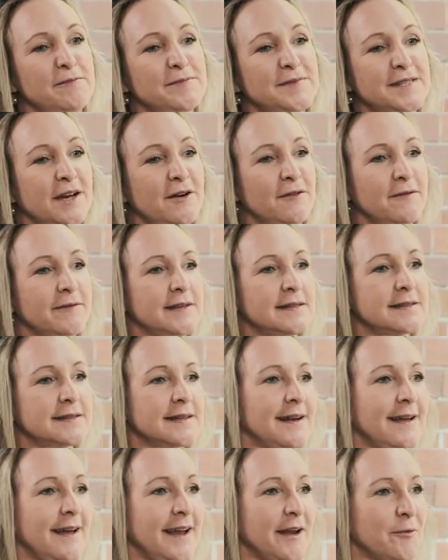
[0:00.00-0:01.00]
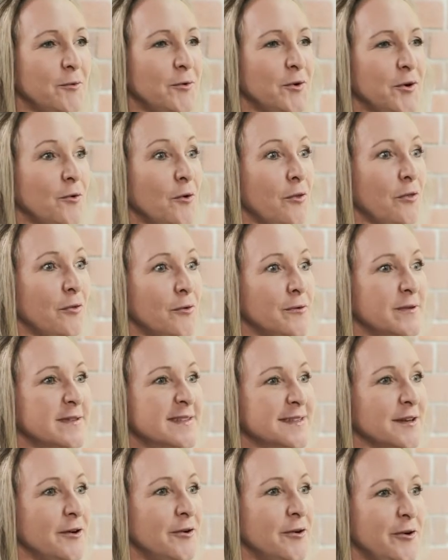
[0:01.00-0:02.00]
delve into like what your
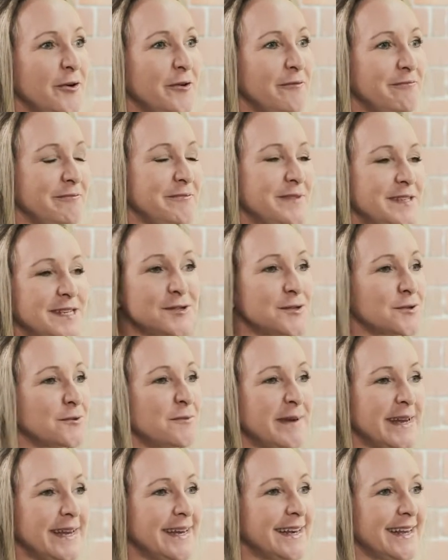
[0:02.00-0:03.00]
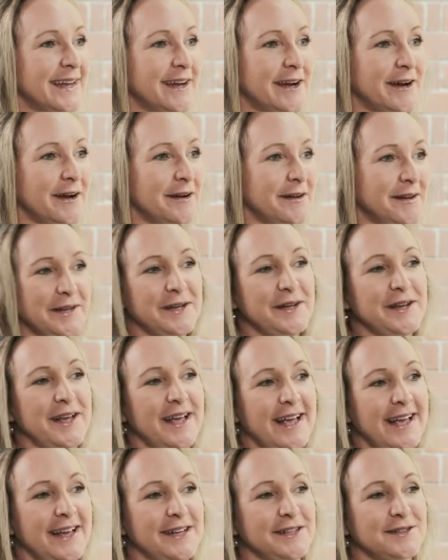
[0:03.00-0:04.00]
thoughts on digital media
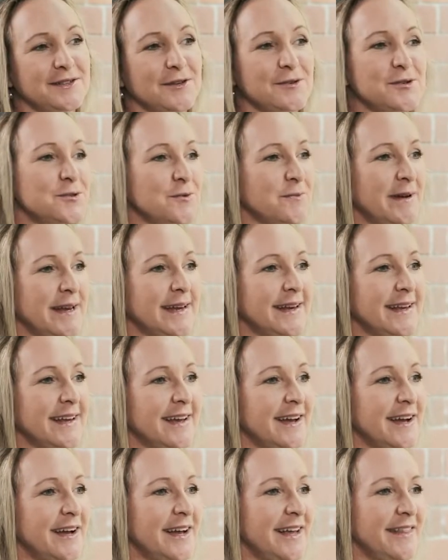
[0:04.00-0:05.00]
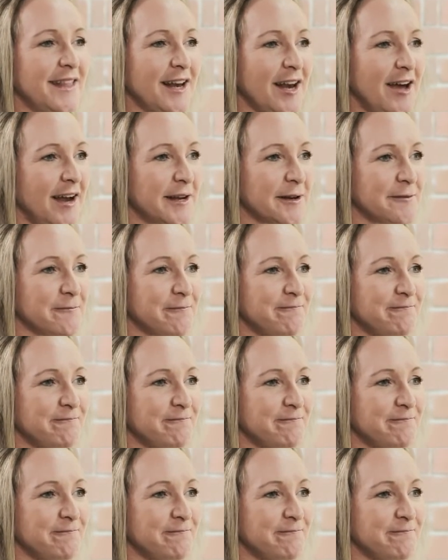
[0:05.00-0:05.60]
and social media and the like.